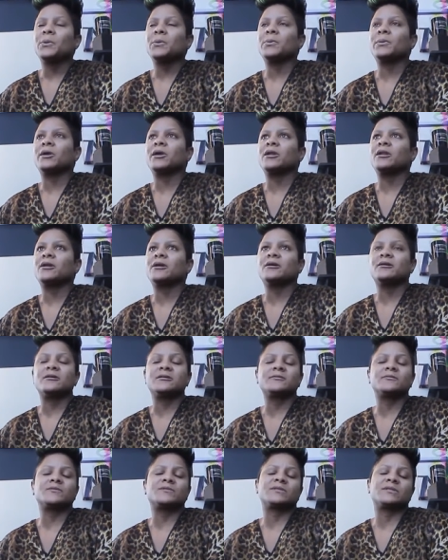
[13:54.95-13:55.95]
When the
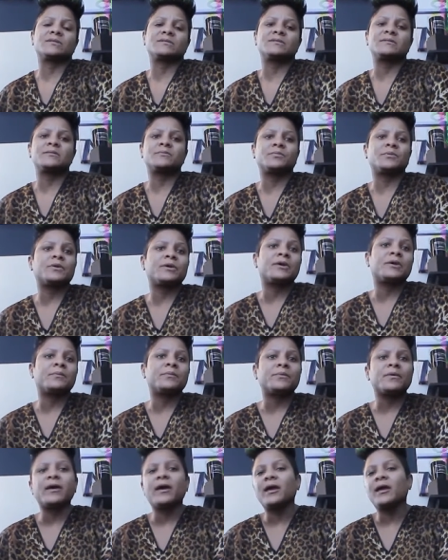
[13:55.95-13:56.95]
girls was on spring
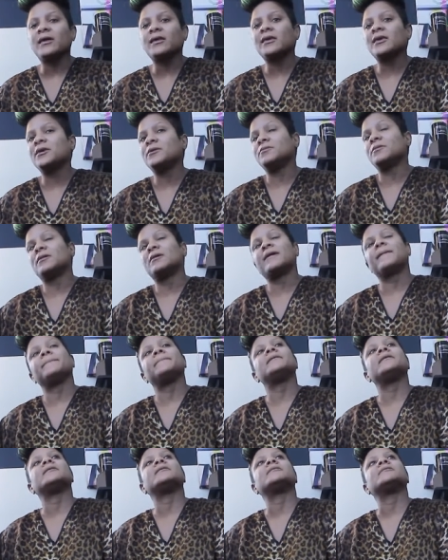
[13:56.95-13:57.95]
break, he would come
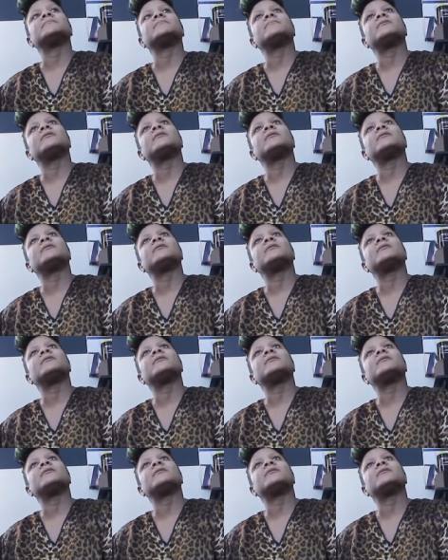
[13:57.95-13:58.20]
pick them